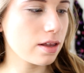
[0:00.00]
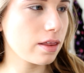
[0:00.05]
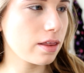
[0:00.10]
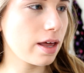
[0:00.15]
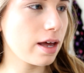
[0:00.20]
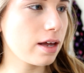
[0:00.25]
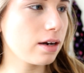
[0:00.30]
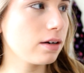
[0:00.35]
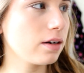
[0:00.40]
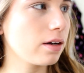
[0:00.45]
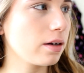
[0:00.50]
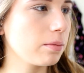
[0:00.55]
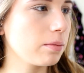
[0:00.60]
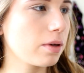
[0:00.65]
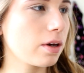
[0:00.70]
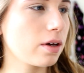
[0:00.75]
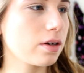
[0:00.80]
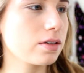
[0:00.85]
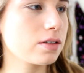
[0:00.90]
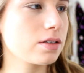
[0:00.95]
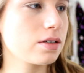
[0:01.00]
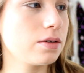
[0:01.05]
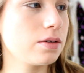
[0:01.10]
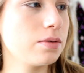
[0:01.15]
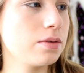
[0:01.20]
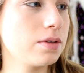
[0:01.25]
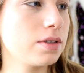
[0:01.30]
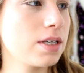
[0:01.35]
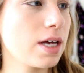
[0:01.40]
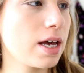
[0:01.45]
Then I'm going to
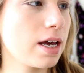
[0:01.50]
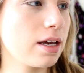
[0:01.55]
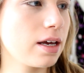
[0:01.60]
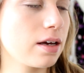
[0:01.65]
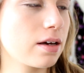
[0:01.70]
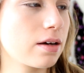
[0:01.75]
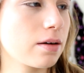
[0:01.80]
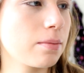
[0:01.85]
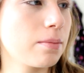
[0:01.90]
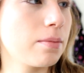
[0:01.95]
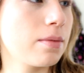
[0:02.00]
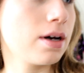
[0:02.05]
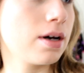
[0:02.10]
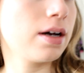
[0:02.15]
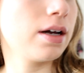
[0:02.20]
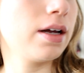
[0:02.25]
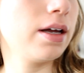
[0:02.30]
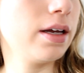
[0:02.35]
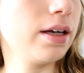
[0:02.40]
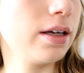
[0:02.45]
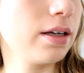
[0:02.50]
take my